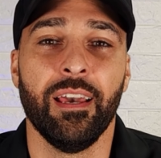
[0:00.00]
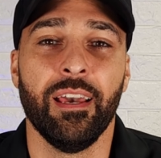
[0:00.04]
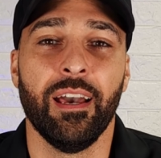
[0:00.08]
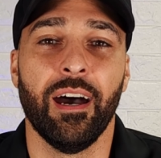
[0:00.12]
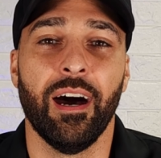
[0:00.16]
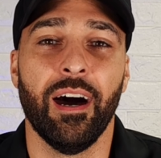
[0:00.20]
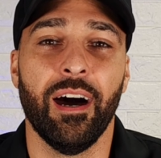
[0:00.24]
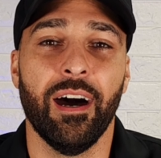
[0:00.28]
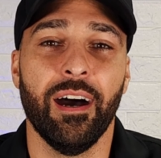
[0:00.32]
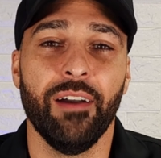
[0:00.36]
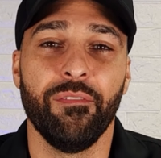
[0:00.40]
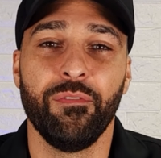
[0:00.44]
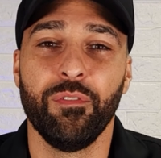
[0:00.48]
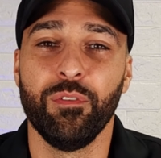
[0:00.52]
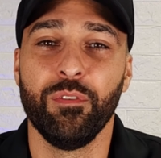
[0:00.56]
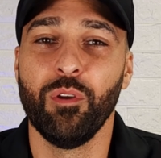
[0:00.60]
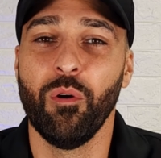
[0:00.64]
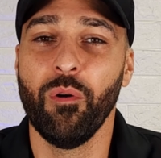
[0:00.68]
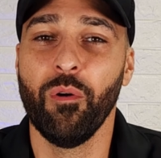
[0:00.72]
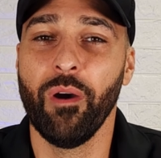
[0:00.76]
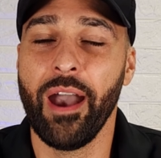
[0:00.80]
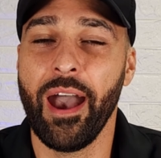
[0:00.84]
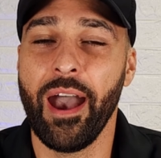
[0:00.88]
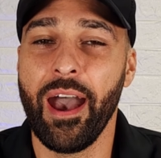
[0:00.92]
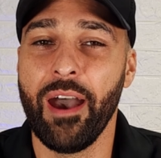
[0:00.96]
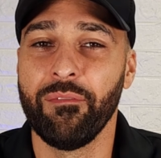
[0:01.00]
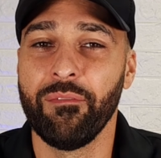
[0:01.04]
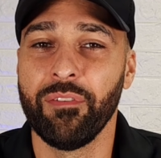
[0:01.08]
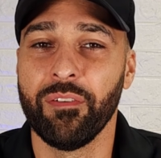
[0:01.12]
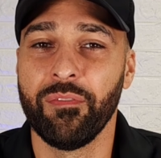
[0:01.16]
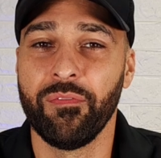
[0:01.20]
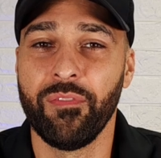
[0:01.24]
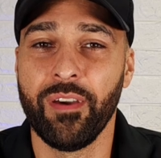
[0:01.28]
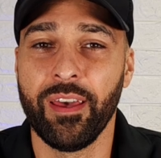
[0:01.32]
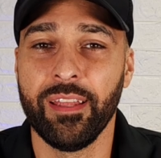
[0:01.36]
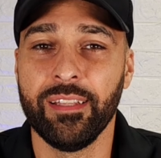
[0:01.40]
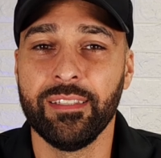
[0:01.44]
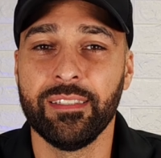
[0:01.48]
If you don't have a
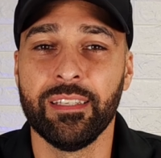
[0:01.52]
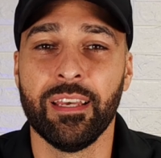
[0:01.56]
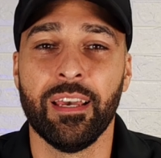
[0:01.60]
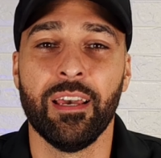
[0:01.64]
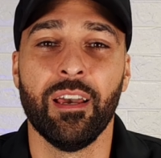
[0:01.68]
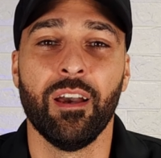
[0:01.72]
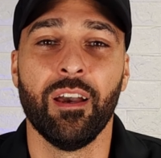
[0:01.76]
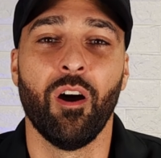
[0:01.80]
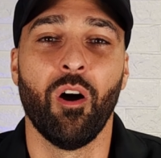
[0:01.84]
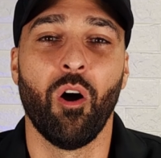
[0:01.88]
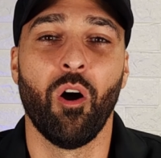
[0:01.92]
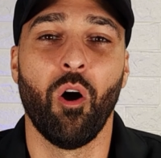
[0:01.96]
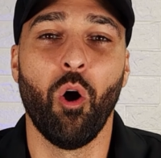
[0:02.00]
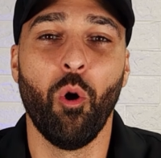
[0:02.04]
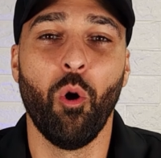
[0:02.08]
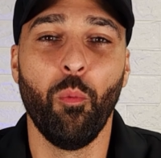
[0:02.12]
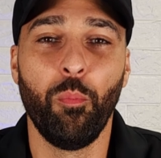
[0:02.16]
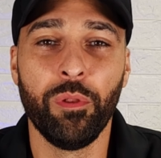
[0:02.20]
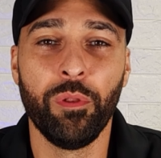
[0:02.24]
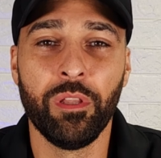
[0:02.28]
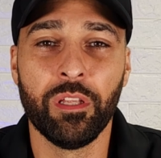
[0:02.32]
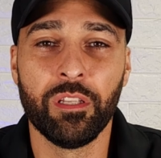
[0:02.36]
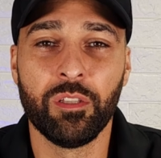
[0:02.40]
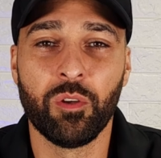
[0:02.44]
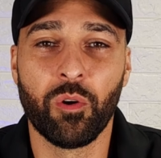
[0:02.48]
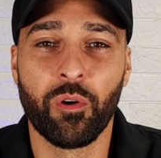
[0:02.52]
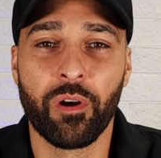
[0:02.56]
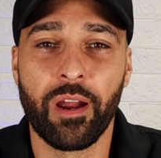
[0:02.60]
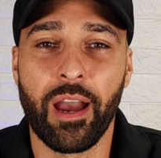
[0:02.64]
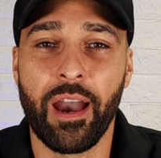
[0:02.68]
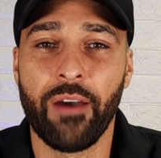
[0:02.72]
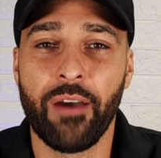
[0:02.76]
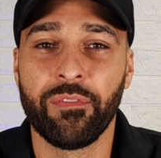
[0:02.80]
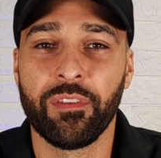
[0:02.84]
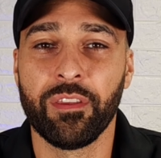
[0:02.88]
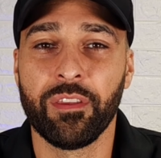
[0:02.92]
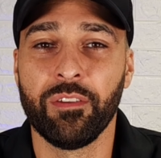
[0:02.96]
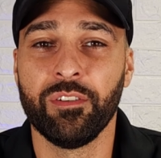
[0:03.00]
vent, open the door
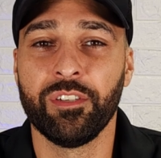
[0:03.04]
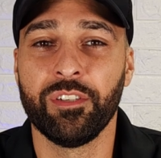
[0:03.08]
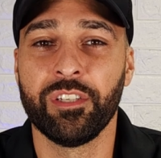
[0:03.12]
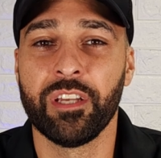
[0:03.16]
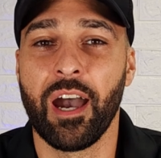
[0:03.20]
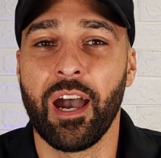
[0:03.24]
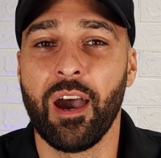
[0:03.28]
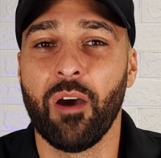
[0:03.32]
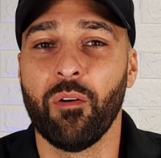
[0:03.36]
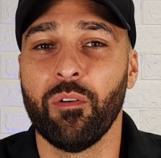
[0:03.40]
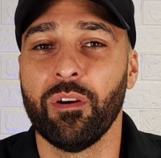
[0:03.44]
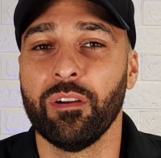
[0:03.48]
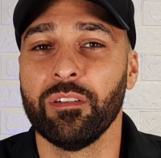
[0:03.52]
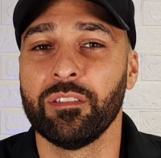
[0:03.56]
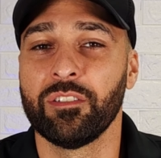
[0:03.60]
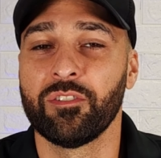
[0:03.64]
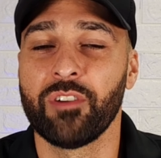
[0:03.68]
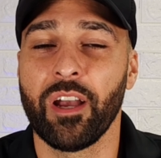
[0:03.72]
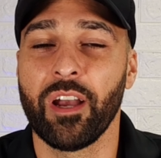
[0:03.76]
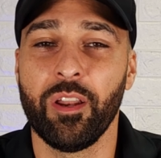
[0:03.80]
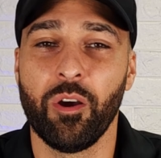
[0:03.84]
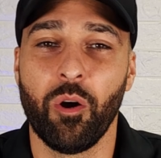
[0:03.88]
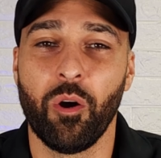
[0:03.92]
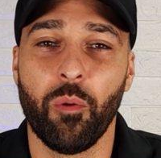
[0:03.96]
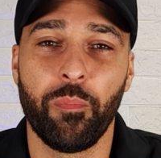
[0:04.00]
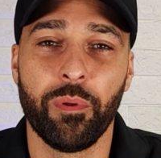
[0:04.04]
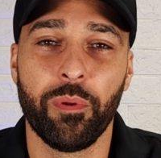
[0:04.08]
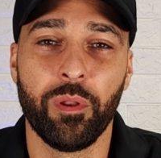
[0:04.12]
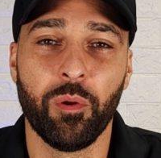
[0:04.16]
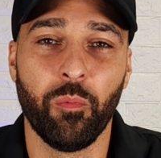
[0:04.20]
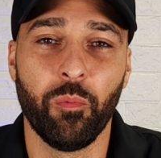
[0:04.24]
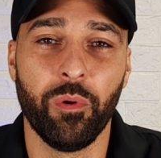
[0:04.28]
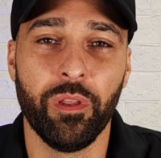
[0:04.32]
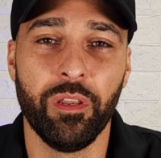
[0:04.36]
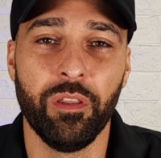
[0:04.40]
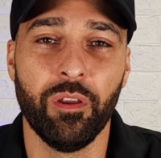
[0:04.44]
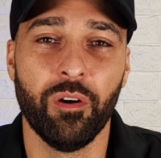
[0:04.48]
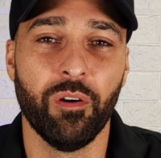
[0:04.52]
after you shower. Try to open a
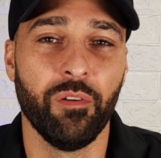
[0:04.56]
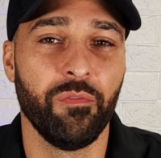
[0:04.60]
window.